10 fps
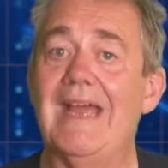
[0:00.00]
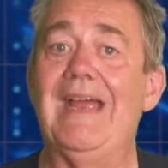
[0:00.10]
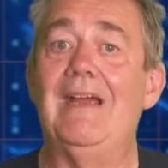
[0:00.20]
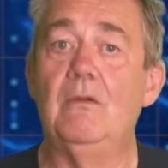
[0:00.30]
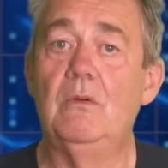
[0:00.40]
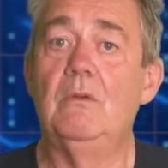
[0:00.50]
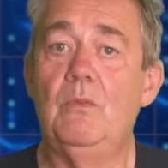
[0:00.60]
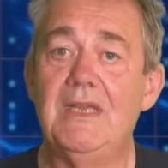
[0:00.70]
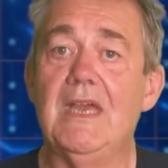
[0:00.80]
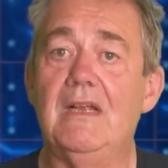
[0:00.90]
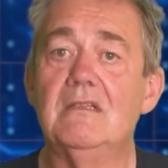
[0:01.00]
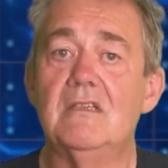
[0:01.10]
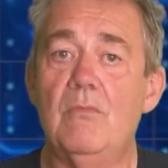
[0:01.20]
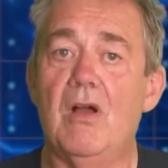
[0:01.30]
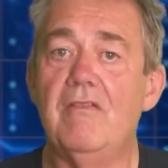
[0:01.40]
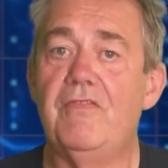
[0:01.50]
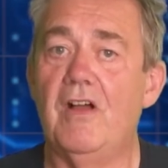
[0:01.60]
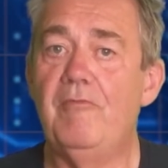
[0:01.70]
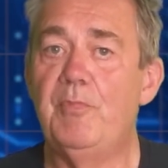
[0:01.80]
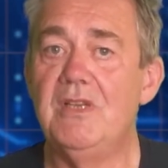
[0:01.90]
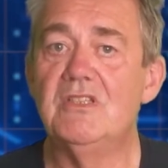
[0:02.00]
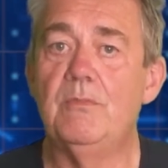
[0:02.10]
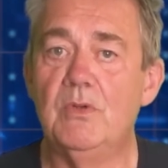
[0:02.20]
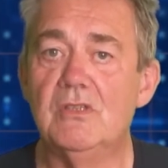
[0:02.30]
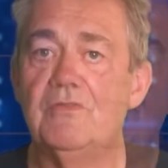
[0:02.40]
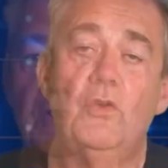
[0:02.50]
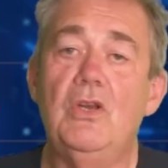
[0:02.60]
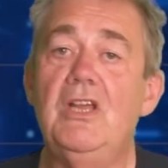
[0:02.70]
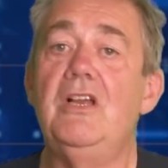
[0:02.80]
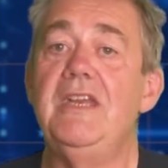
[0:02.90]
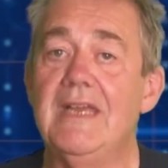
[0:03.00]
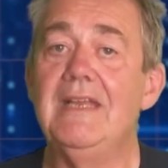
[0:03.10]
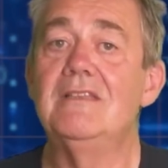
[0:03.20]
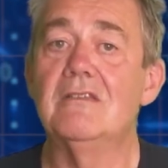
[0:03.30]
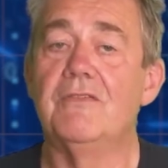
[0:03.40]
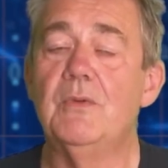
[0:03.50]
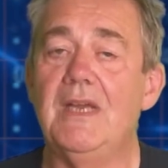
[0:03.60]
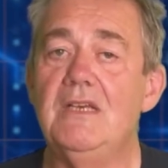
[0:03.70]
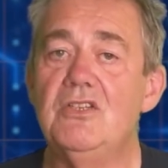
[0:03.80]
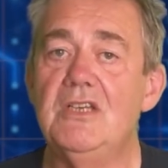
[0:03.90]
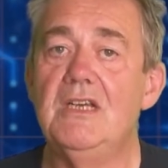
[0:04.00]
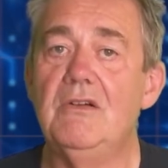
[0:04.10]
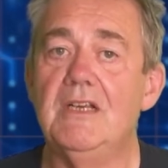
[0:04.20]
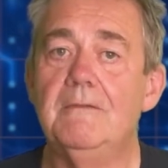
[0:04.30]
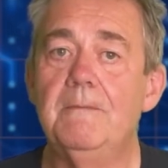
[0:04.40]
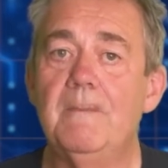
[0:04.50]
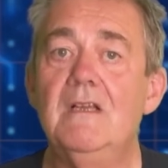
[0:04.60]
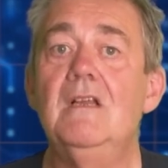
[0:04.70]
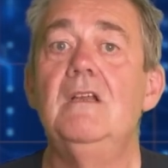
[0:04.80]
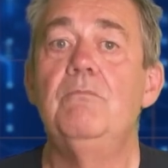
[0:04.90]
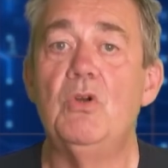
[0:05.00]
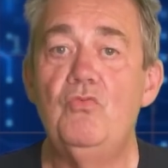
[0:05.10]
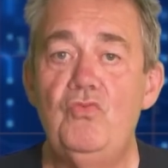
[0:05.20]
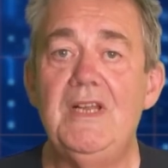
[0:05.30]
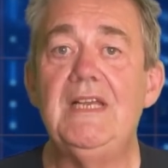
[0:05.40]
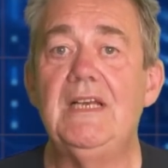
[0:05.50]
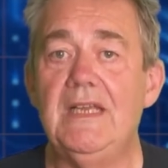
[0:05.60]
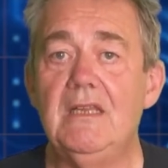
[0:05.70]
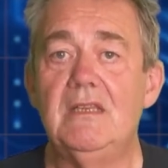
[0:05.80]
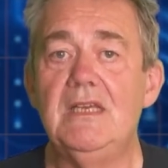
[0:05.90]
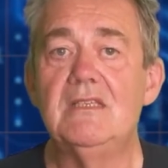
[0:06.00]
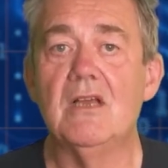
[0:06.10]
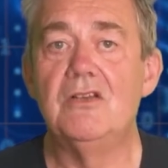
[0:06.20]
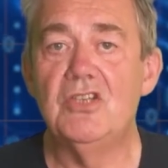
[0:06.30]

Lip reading: how we get to my five principles for learning in software engineering. But really, these are